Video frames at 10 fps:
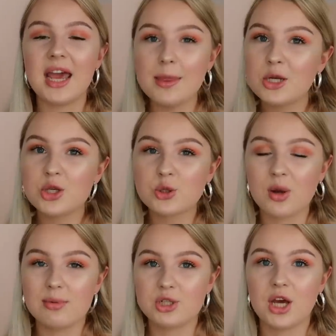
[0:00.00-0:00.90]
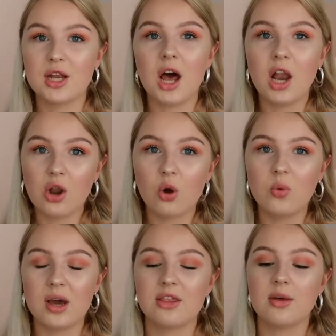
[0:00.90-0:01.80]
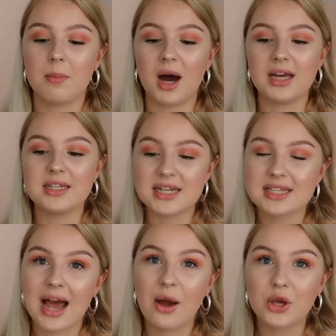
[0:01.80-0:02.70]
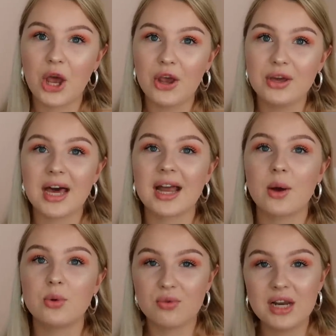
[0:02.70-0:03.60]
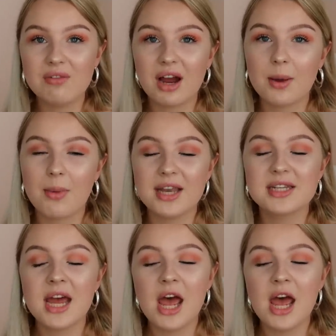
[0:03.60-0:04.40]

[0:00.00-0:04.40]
in the description along with my discount code, and I would really recommend